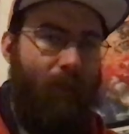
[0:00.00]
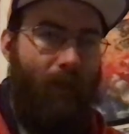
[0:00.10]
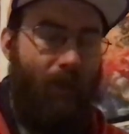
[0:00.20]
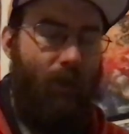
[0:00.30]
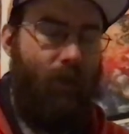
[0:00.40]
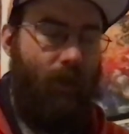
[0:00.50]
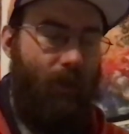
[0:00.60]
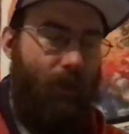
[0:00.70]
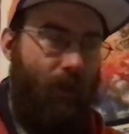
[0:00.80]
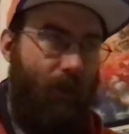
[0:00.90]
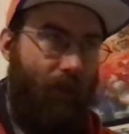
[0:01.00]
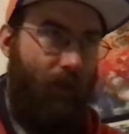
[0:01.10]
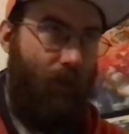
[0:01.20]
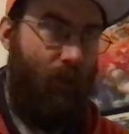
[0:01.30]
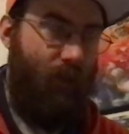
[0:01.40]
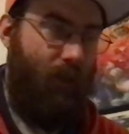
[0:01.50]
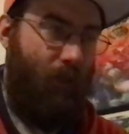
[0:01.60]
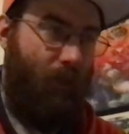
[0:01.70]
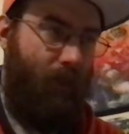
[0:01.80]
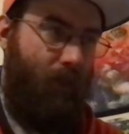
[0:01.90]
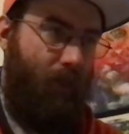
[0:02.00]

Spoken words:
be a good time to think for anyone who's not played them